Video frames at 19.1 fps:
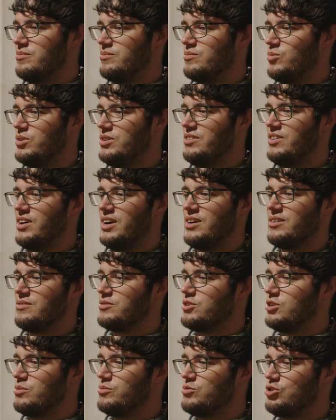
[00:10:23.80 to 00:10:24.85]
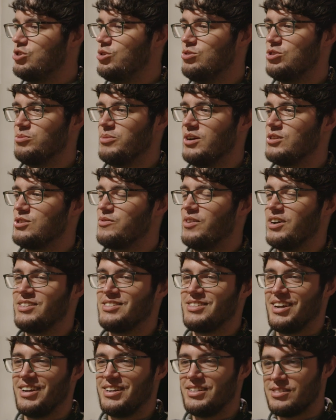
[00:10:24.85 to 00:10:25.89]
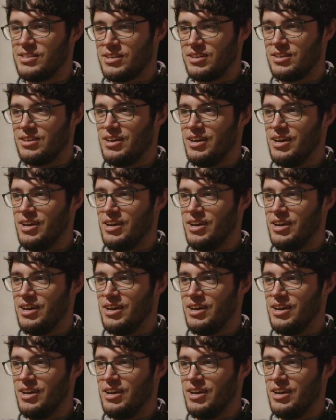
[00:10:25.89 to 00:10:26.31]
with that comes huge amounts of anxiety.